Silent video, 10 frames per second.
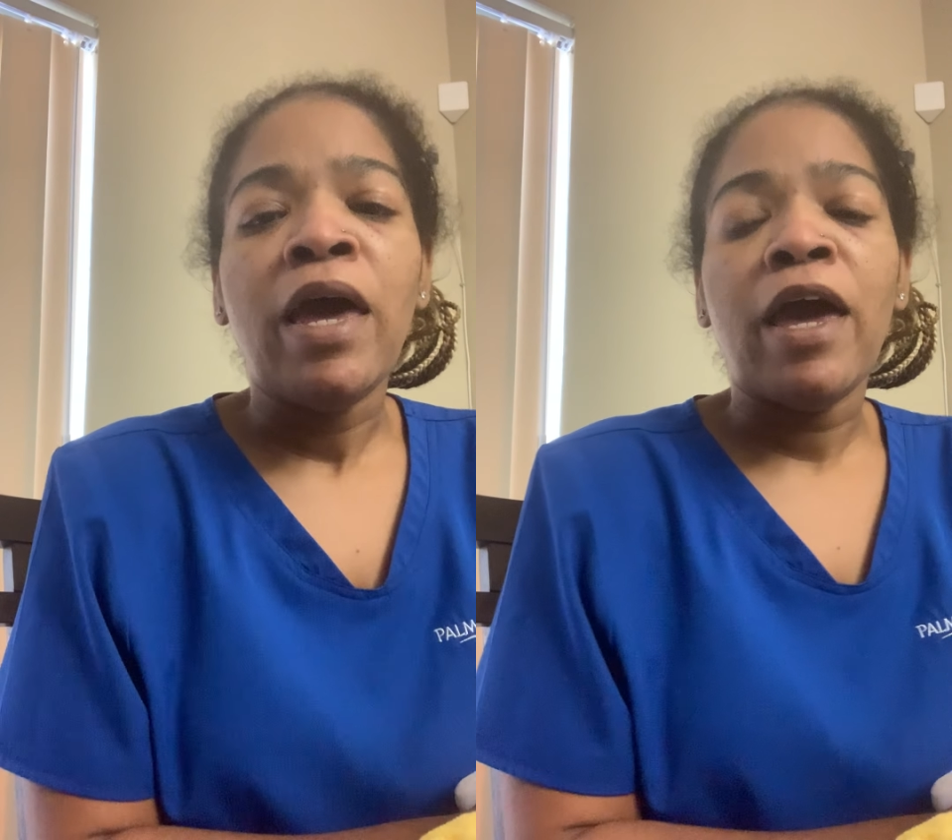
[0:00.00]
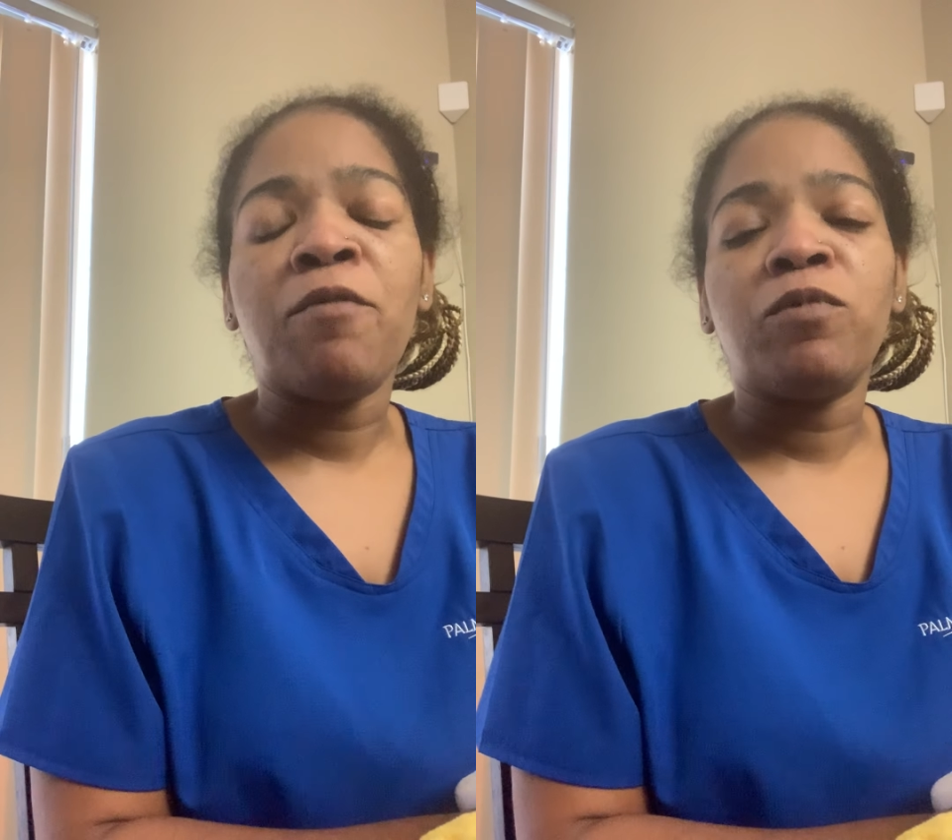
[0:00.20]

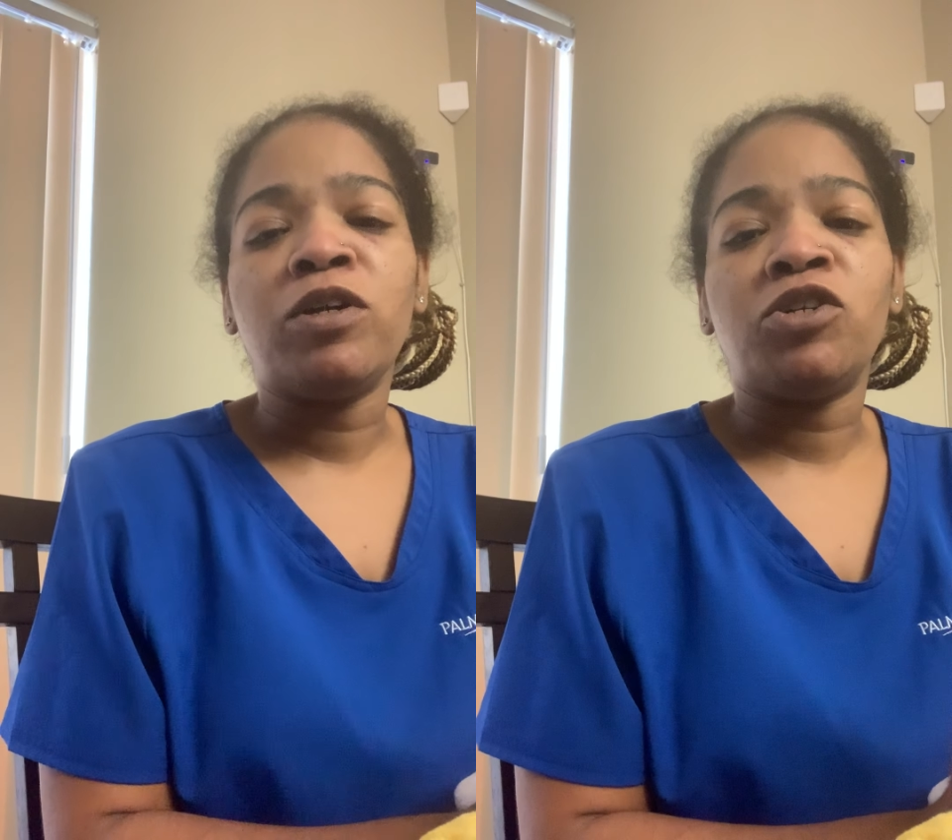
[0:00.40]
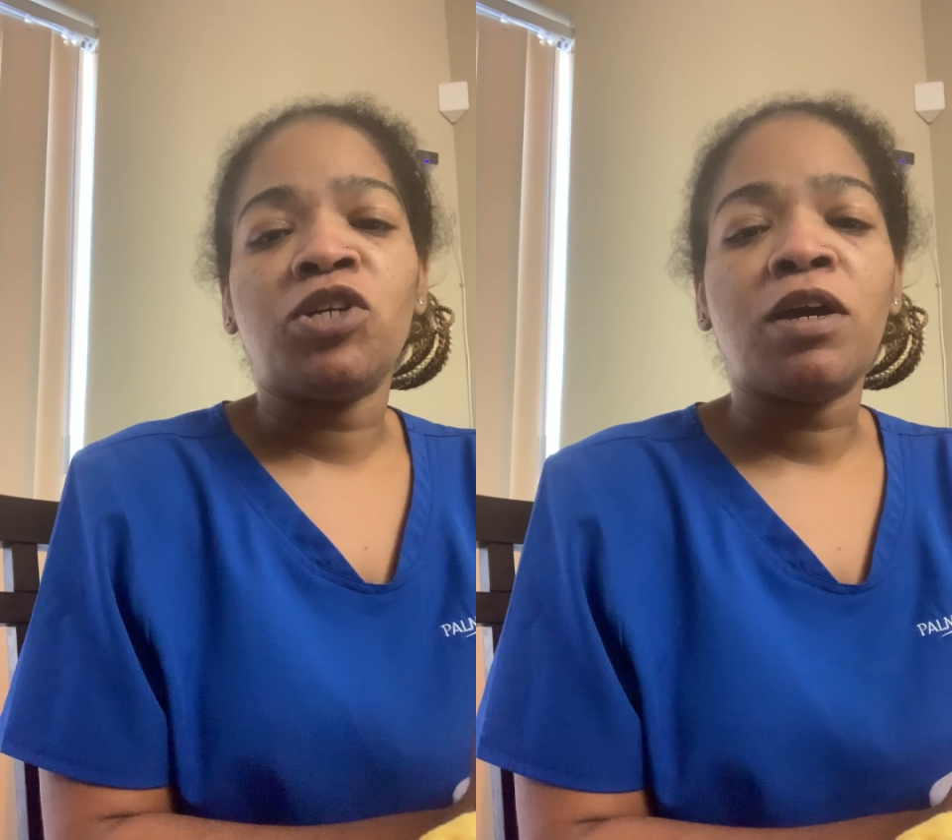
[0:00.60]
And when
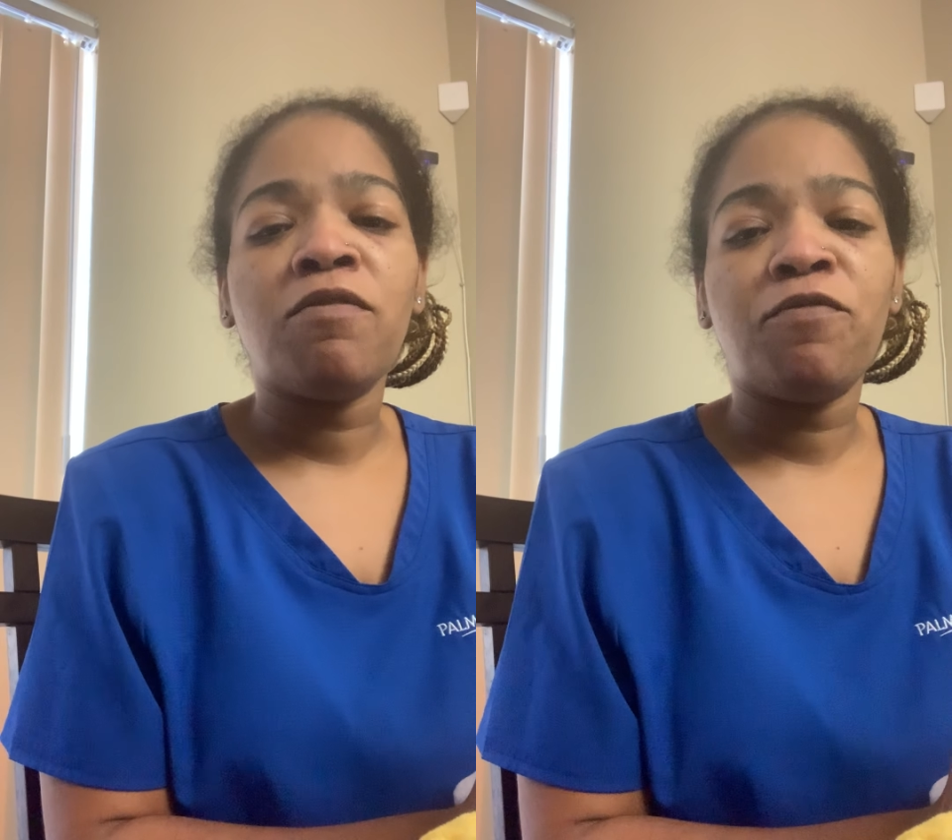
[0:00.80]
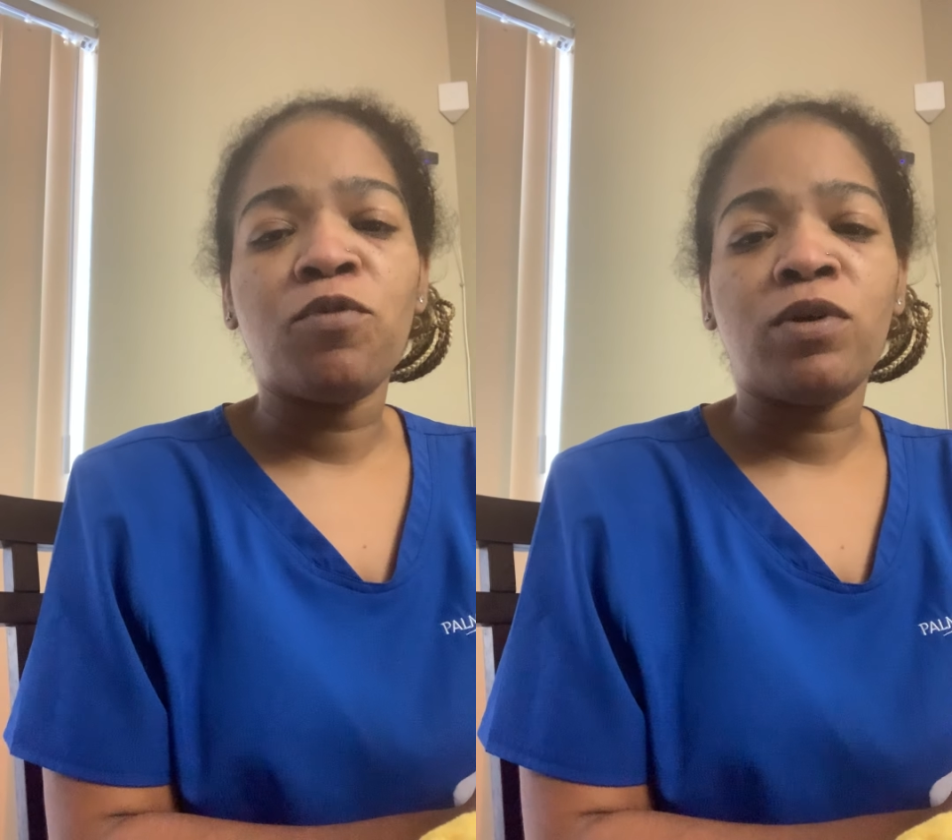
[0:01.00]
you're
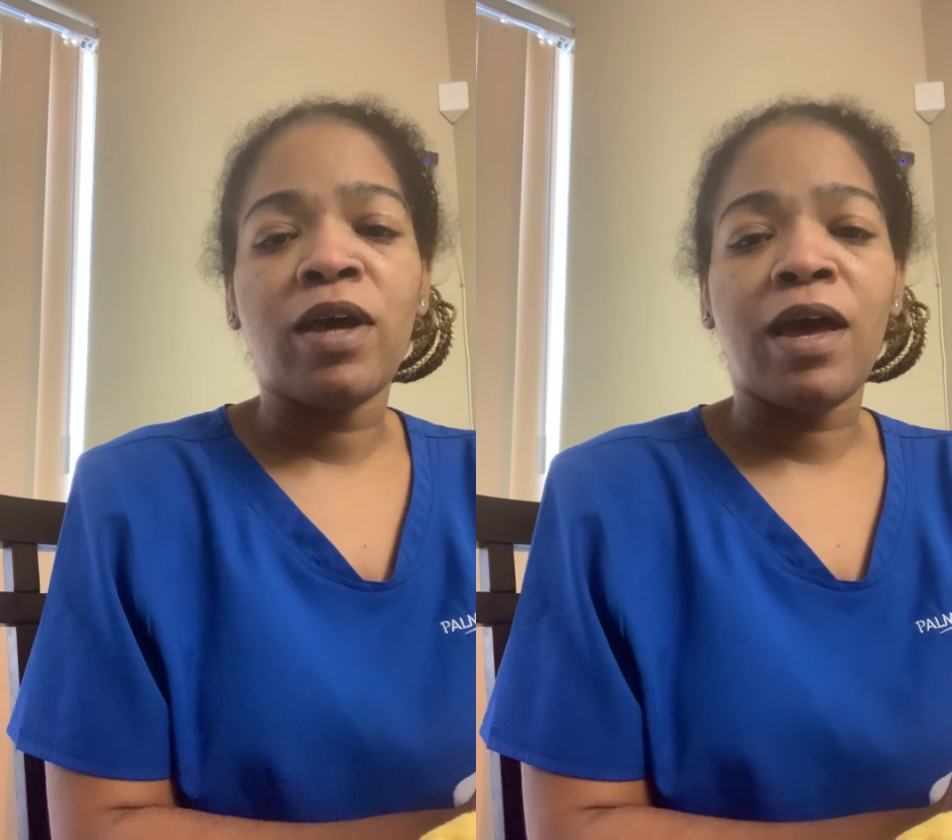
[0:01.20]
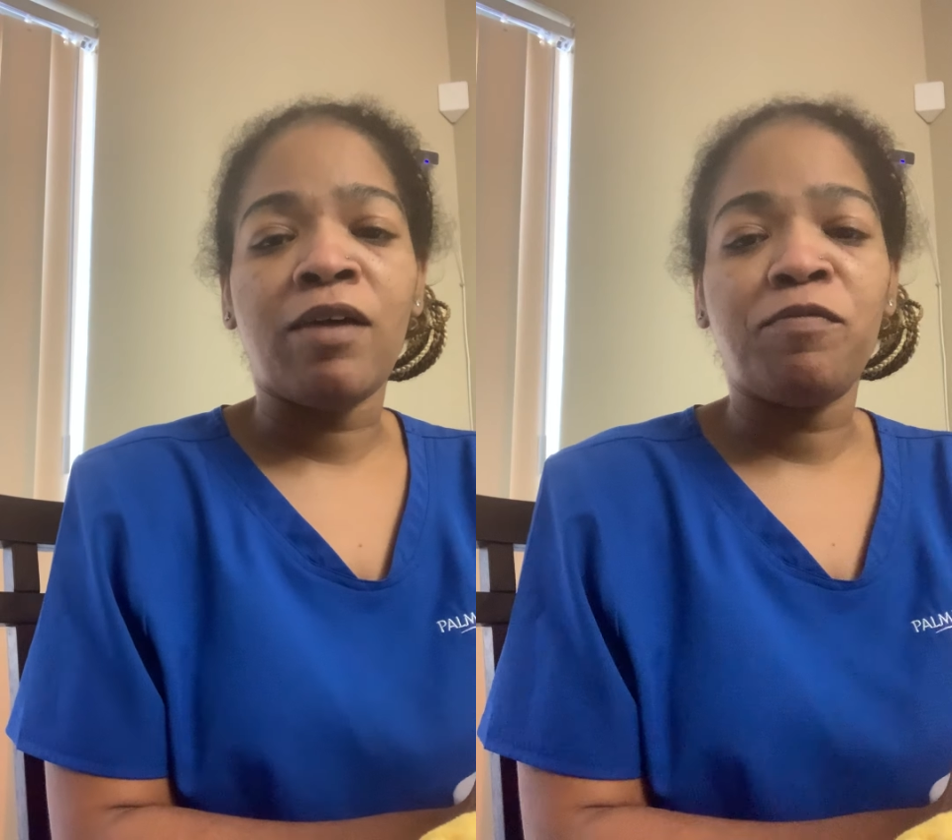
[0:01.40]
checking for
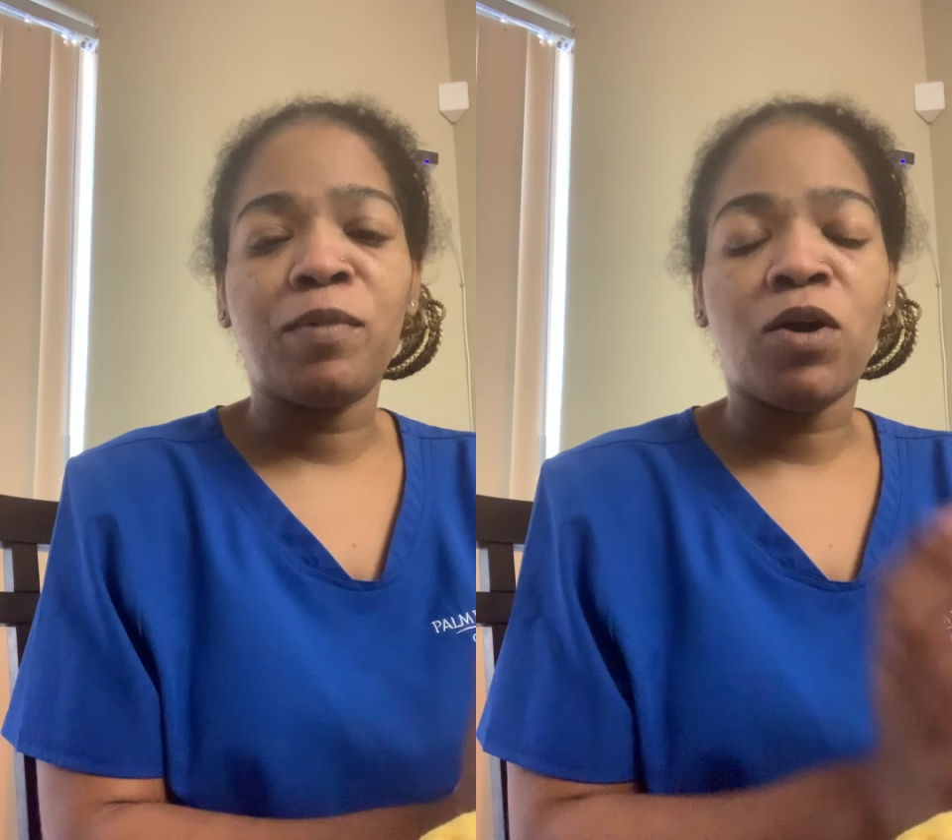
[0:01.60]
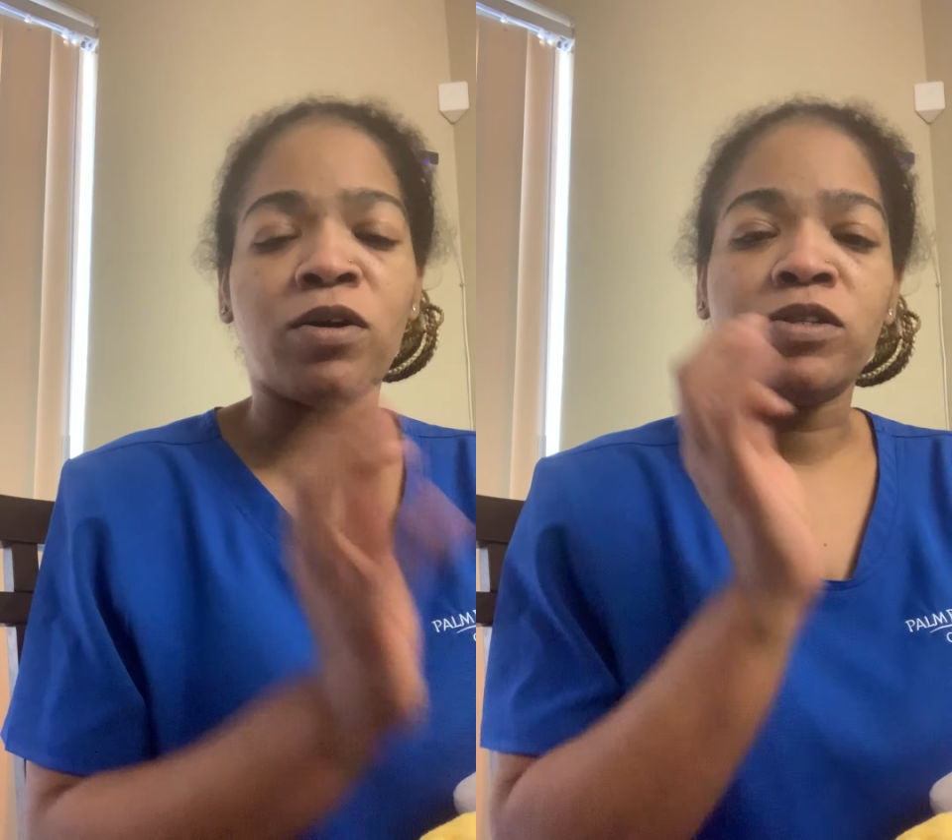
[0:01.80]
the
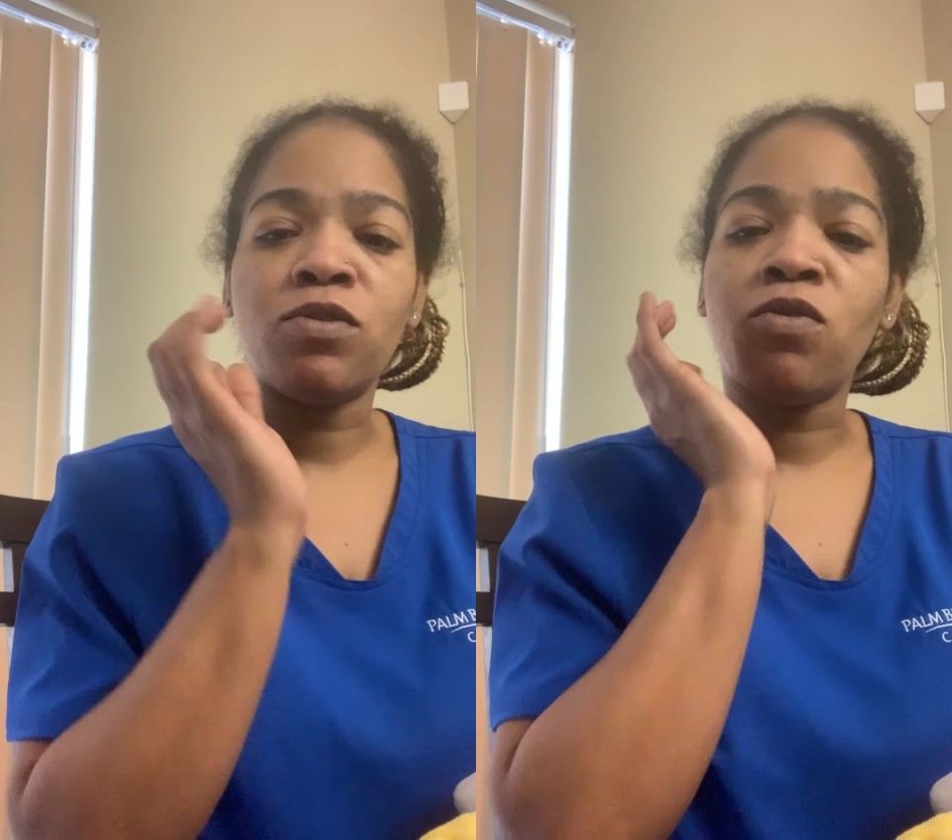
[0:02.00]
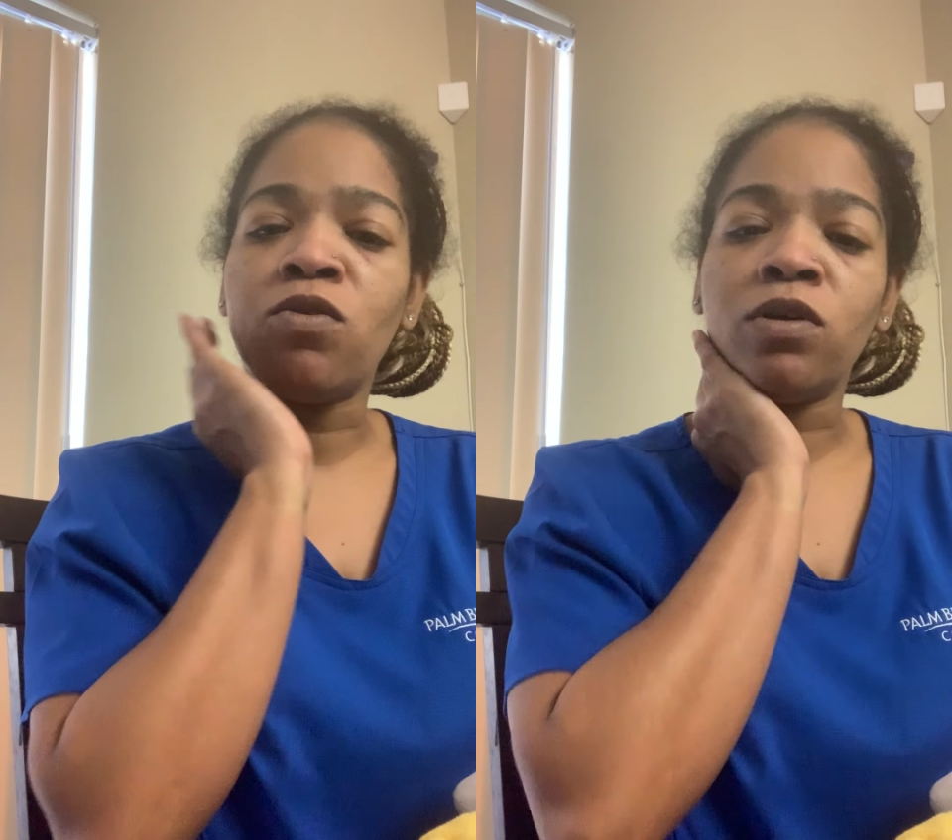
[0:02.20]
Apgar
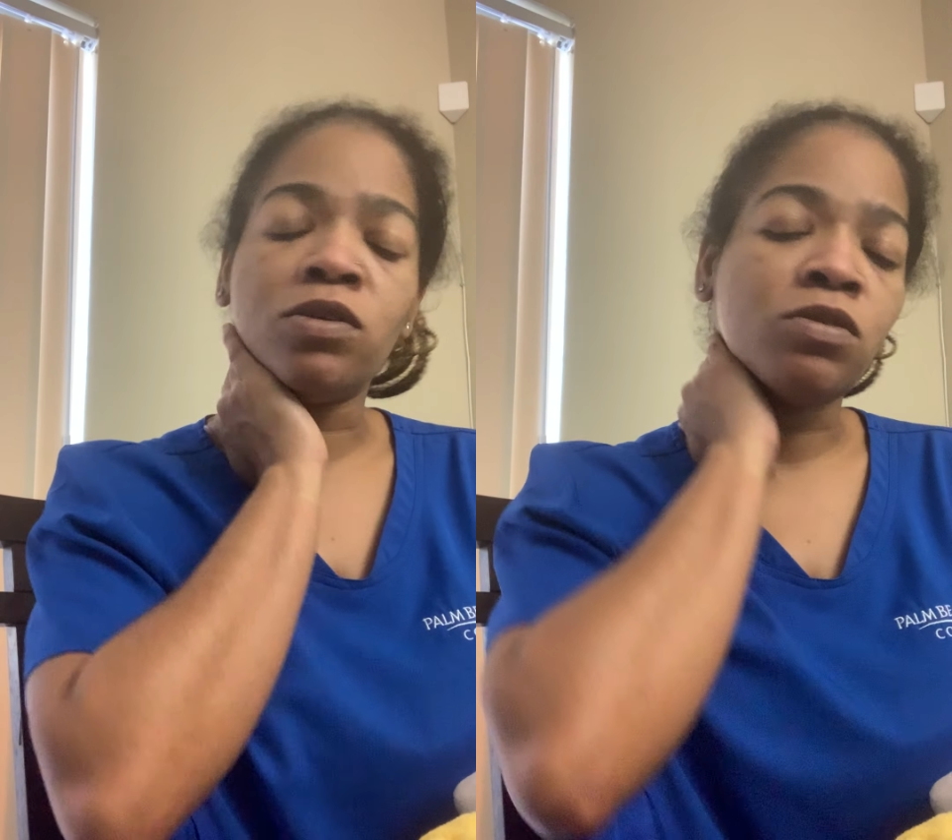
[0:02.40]
score,